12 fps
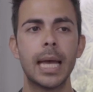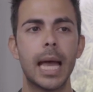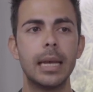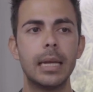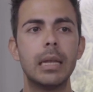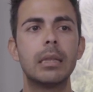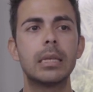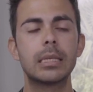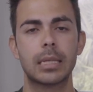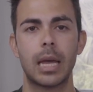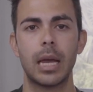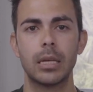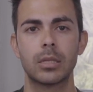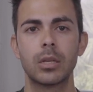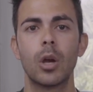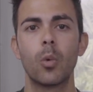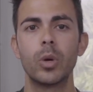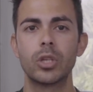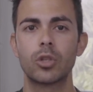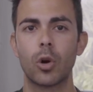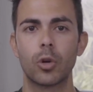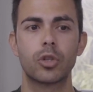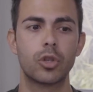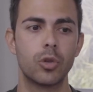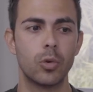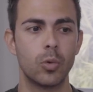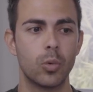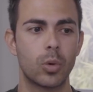And in this case, we start to